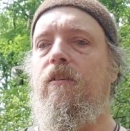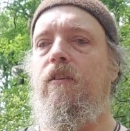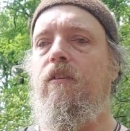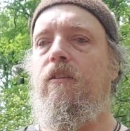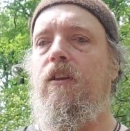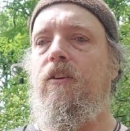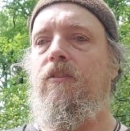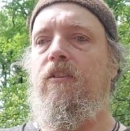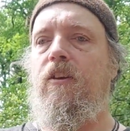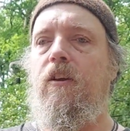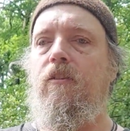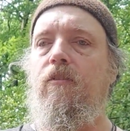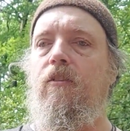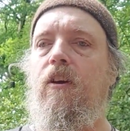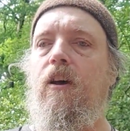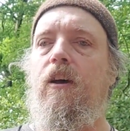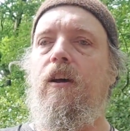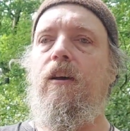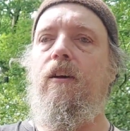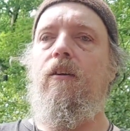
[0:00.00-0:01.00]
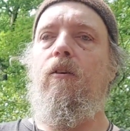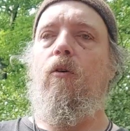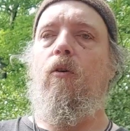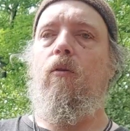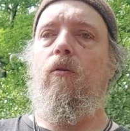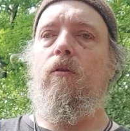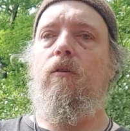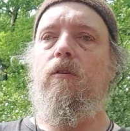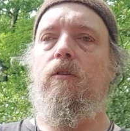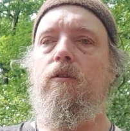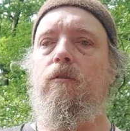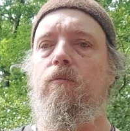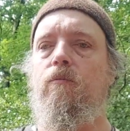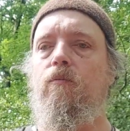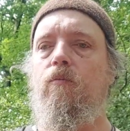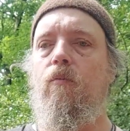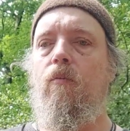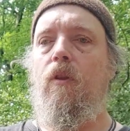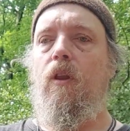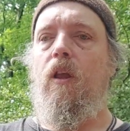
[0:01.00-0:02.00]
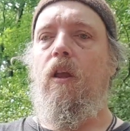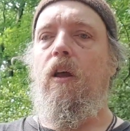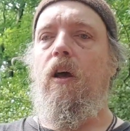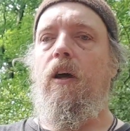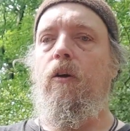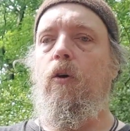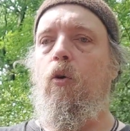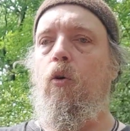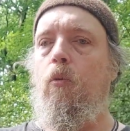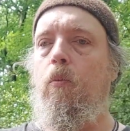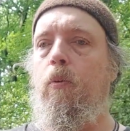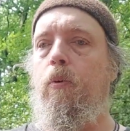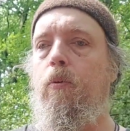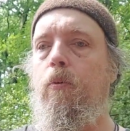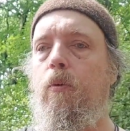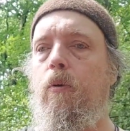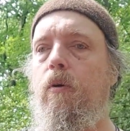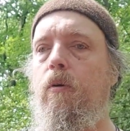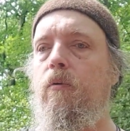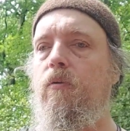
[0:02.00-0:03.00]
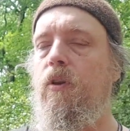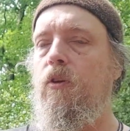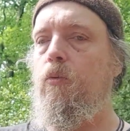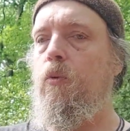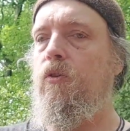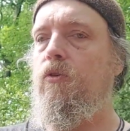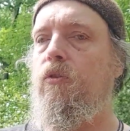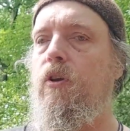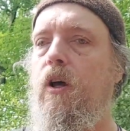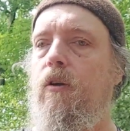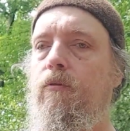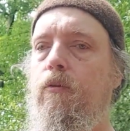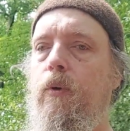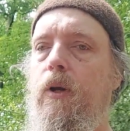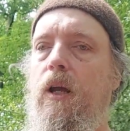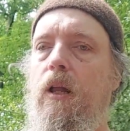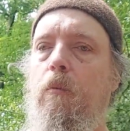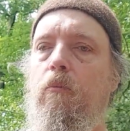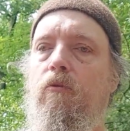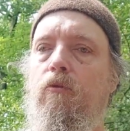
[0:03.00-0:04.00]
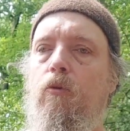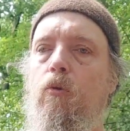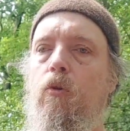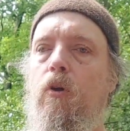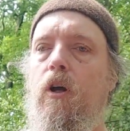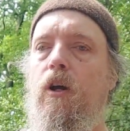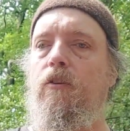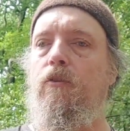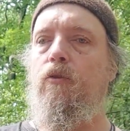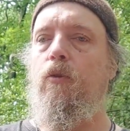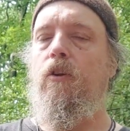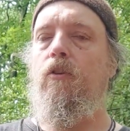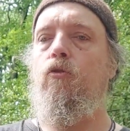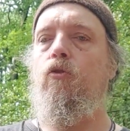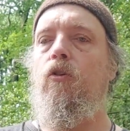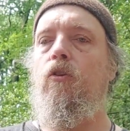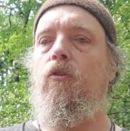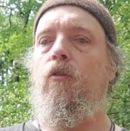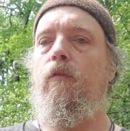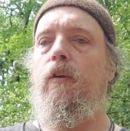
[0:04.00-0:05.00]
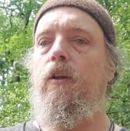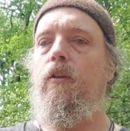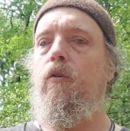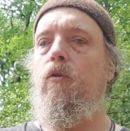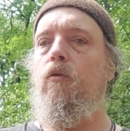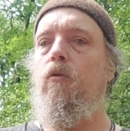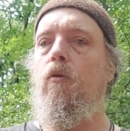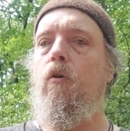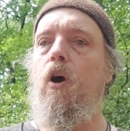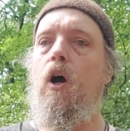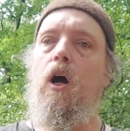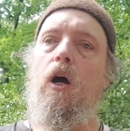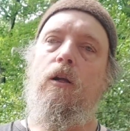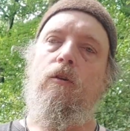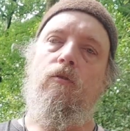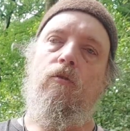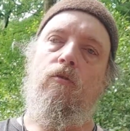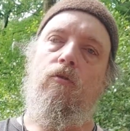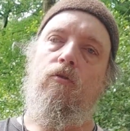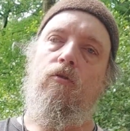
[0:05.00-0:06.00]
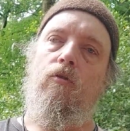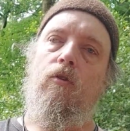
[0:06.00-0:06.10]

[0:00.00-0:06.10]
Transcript: that said, I hope that was halfway helpful and you enjoyed the video. And